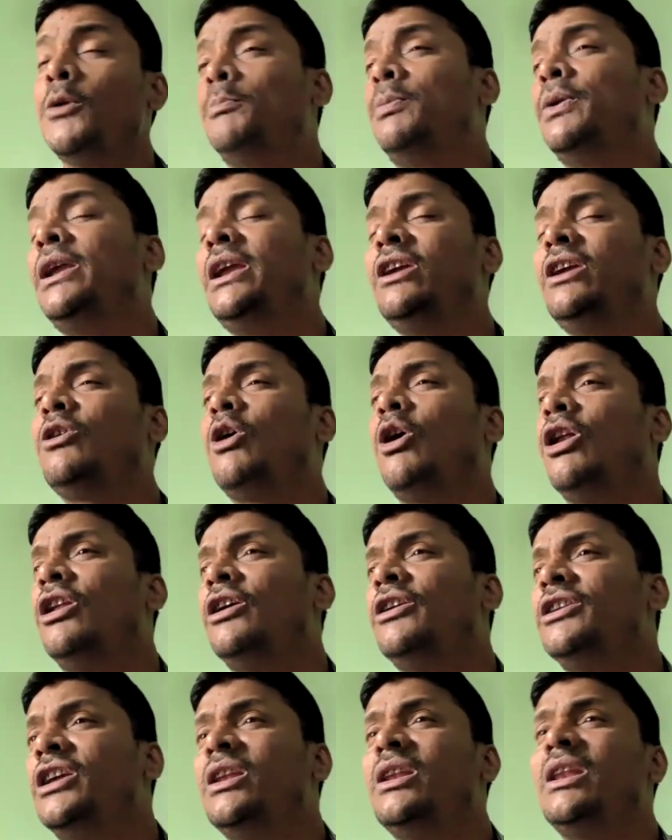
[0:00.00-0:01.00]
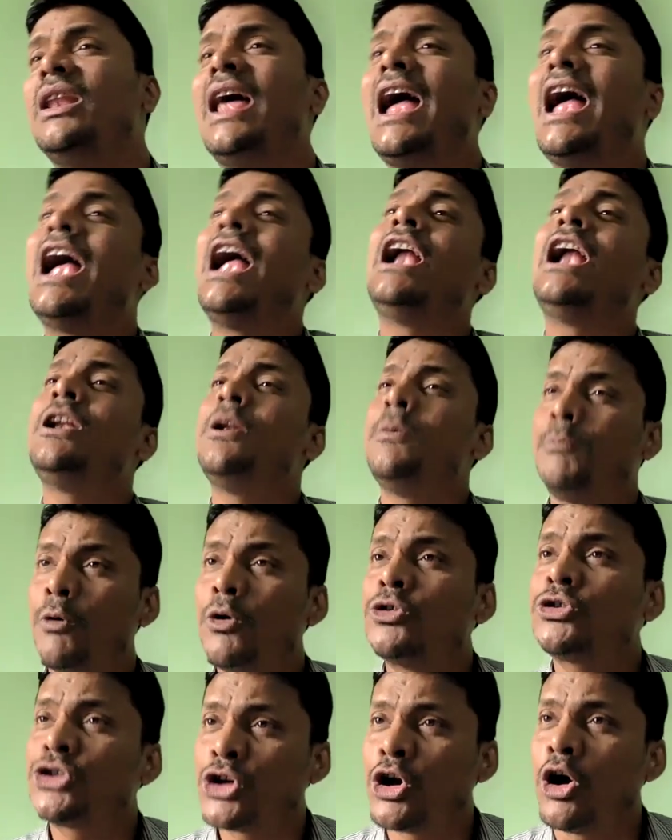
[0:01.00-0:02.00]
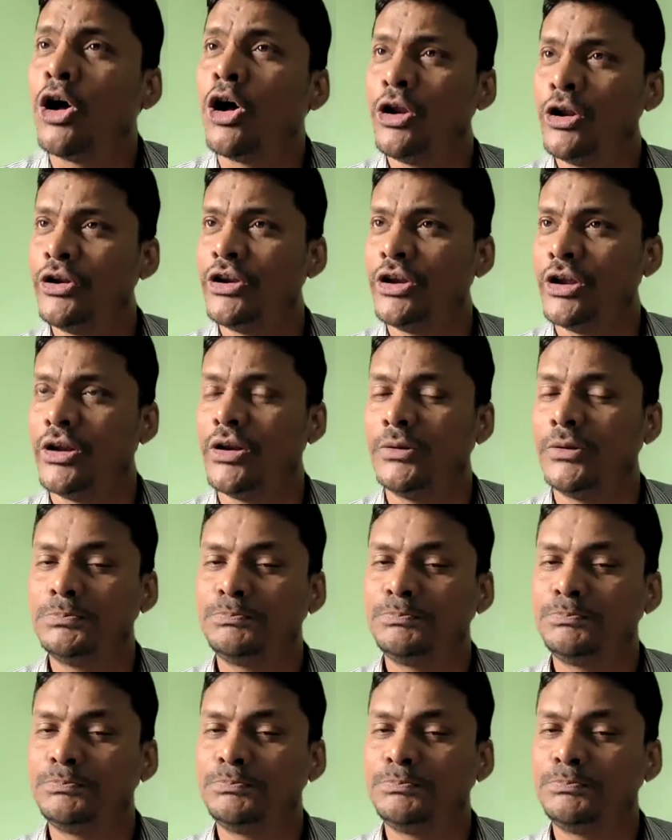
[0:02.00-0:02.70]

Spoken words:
pre-colonial and post-colonial,